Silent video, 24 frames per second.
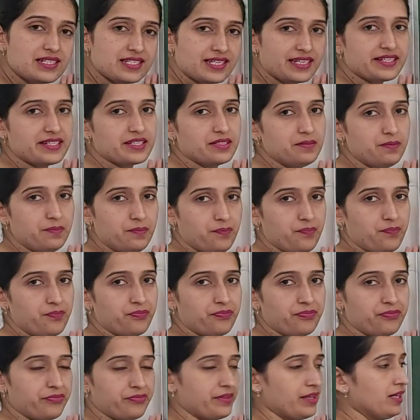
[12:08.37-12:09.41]
setup.
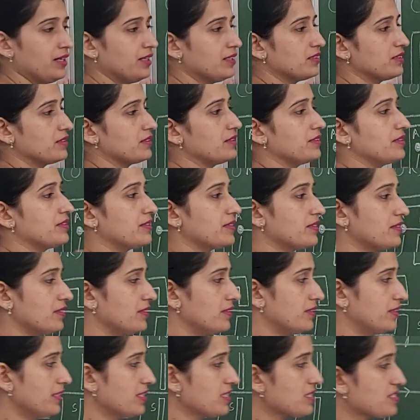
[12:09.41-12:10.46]

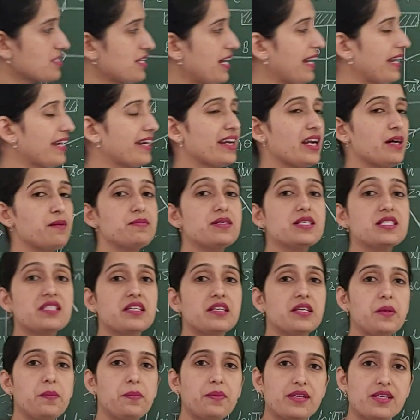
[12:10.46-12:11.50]
This diagram is
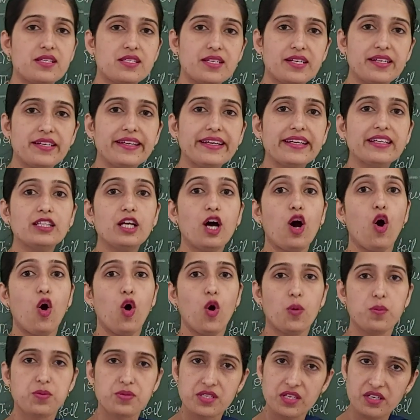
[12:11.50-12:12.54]
representing the
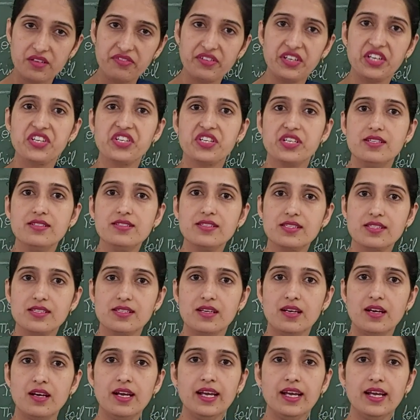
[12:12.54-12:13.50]
observations,